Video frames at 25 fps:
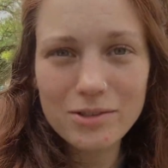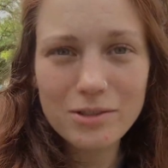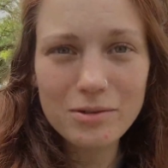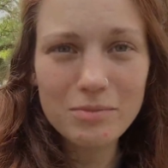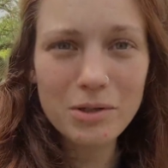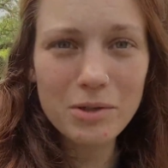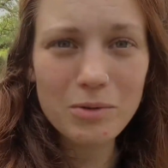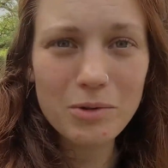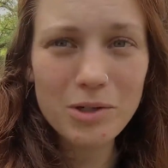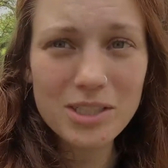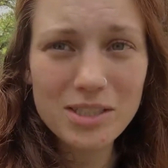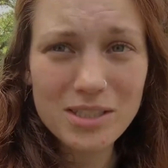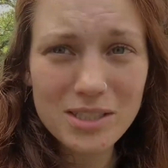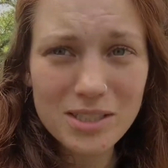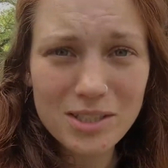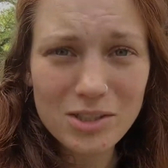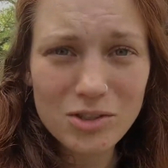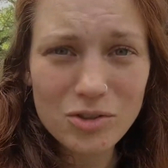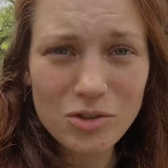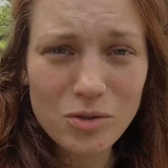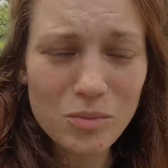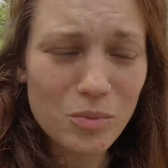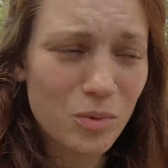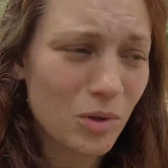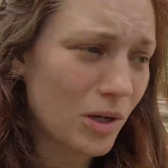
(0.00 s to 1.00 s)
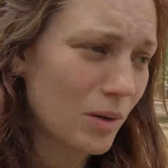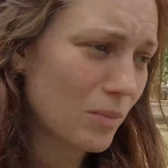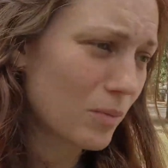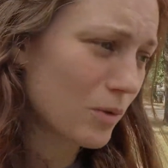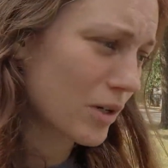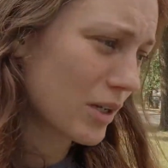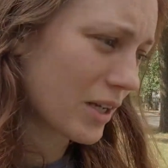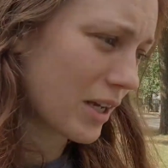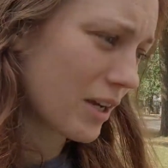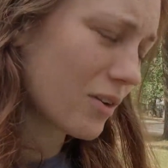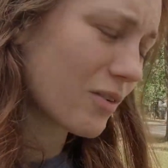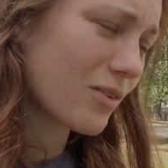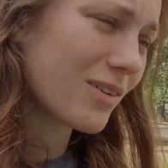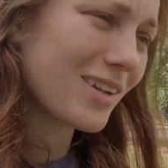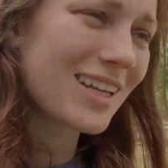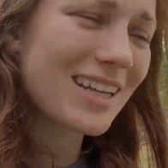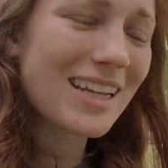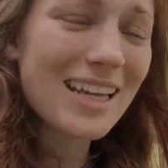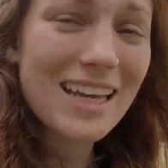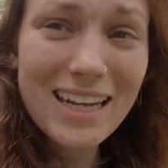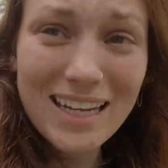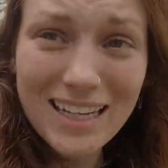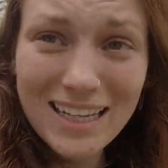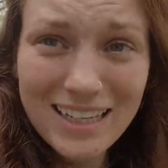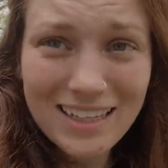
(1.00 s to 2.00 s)
on my residential property. I don't need
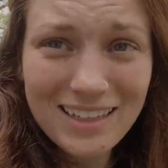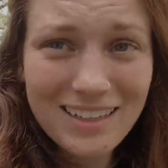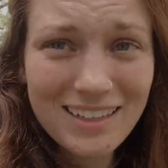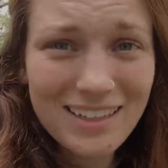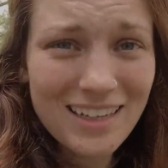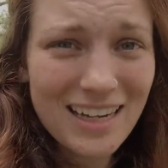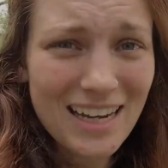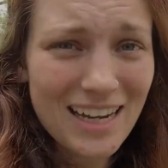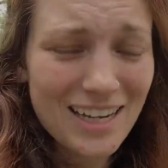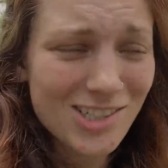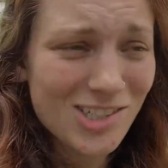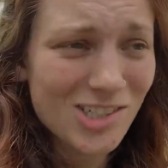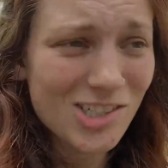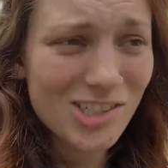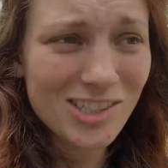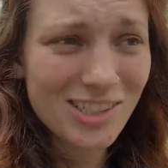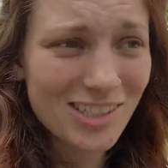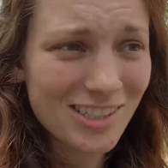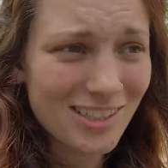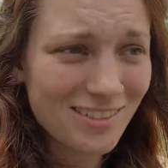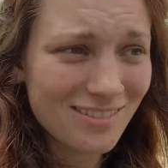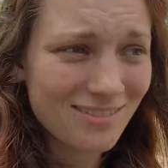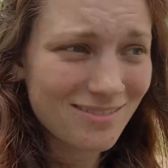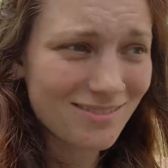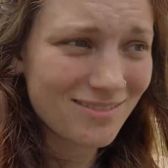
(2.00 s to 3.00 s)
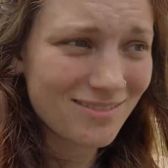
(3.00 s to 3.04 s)
any, actually.